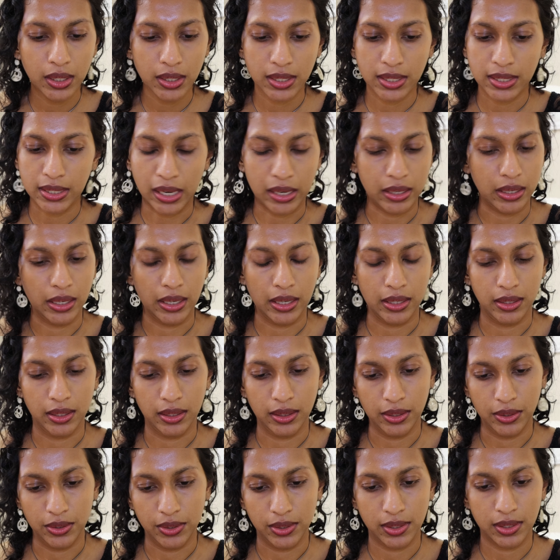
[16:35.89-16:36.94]
stunning. And then
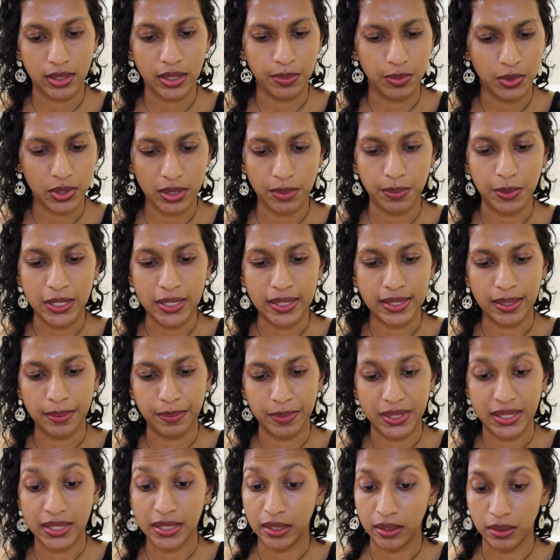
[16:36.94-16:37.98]
there seems to be some
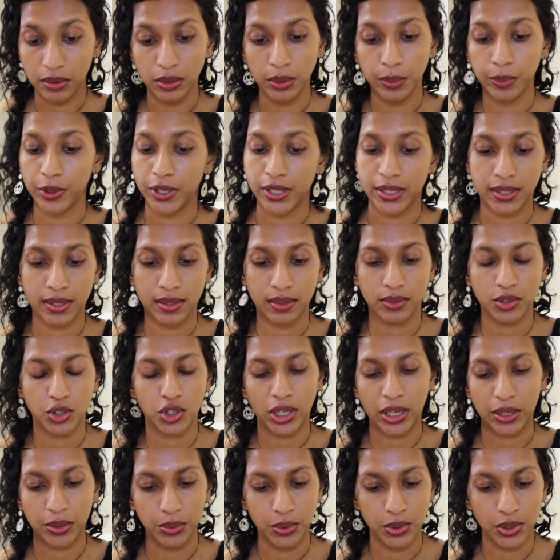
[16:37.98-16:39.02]
single pressed
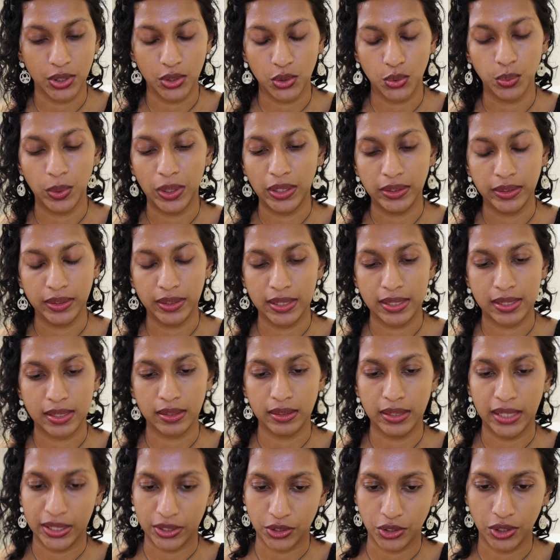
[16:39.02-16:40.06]
shadows as well in this
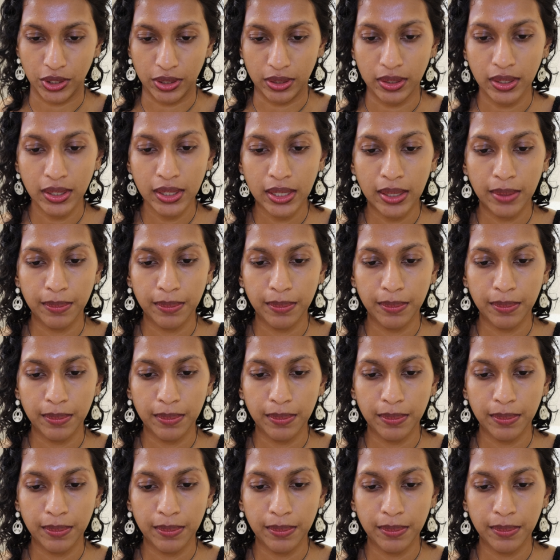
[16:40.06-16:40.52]
collection,